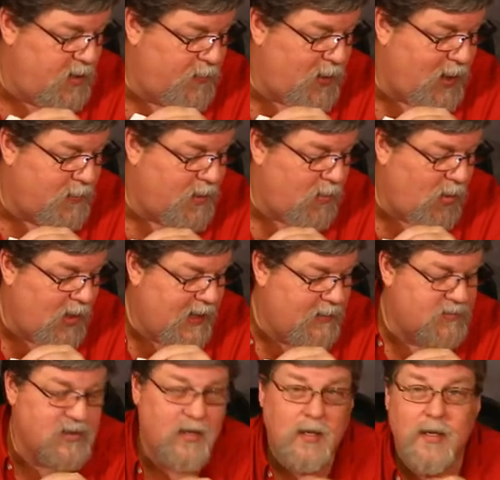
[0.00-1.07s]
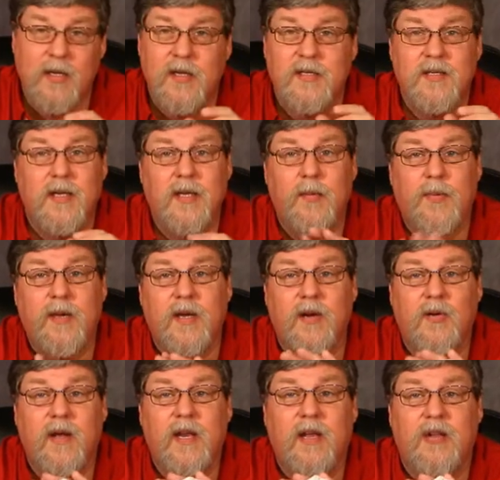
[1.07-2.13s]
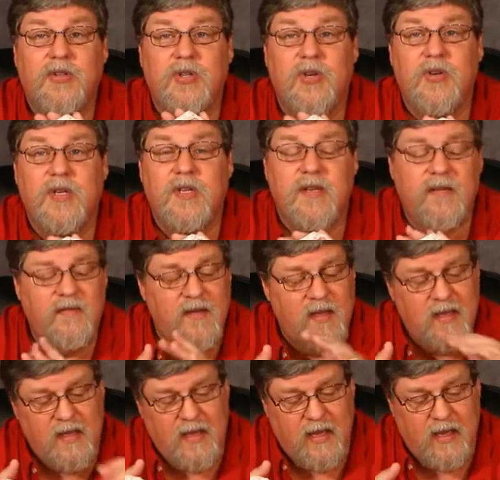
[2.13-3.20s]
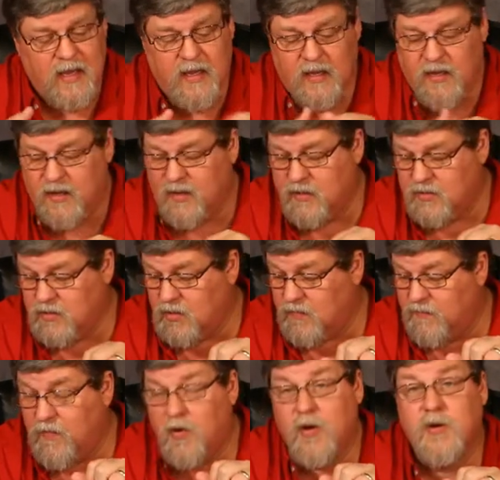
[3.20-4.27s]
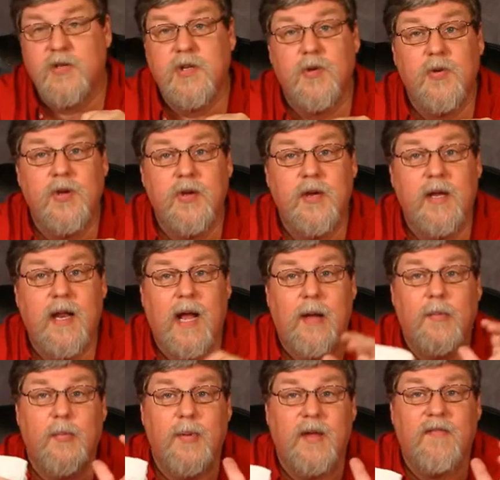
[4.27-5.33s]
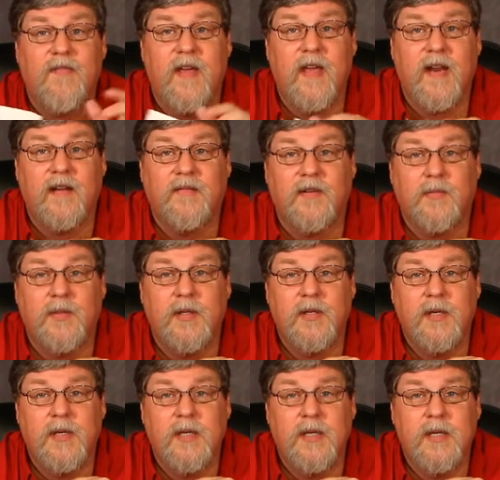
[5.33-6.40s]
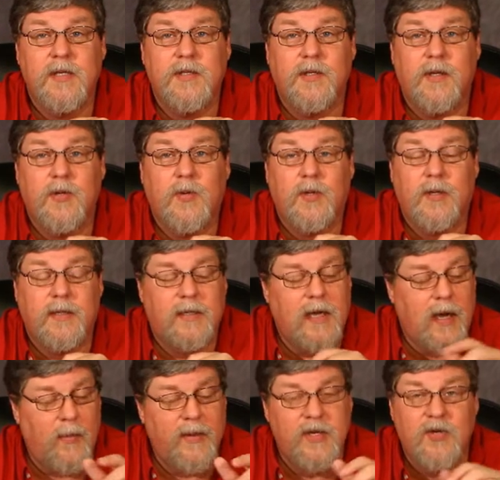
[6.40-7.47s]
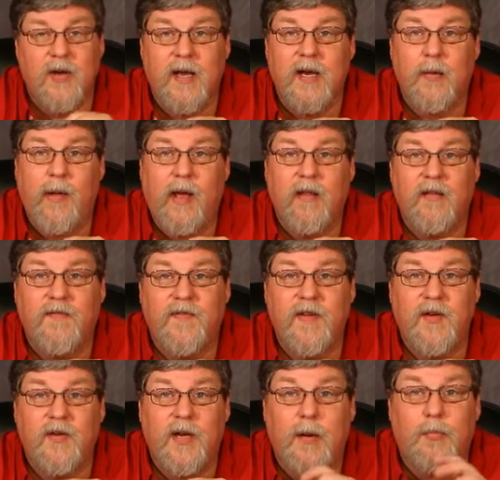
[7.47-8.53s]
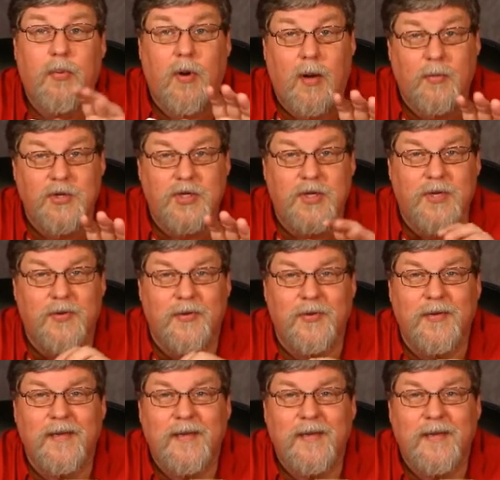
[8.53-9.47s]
pop-up wipes seem to be a great alternative, and so far so good. I'm a big fan of them. So I'll be trying them out in the field, I promise you.